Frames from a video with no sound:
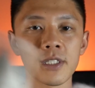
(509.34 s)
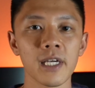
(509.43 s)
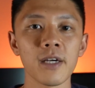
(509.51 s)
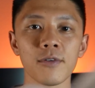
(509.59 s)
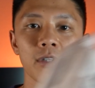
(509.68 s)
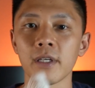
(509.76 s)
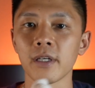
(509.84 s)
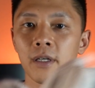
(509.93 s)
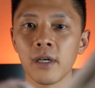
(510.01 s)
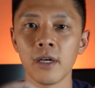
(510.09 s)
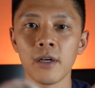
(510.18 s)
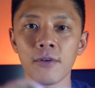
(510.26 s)
is everything,
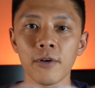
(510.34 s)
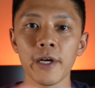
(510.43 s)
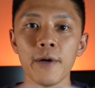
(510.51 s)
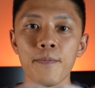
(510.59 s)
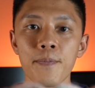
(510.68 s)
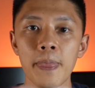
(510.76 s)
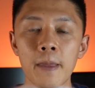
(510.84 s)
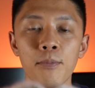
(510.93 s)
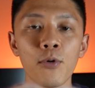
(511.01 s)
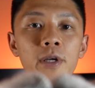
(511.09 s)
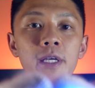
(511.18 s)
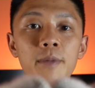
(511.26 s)
right?
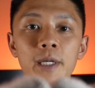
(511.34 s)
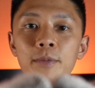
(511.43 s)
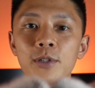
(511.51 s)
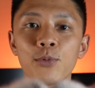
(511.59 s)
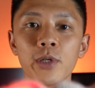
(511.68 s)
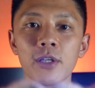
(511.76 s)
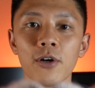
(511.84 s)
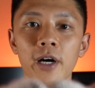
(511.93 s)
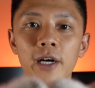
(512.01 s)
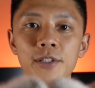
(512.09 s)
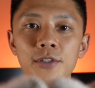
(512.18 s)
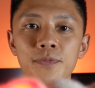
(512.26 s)
Point it in between their
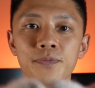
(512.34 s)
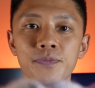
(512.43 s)
eyes.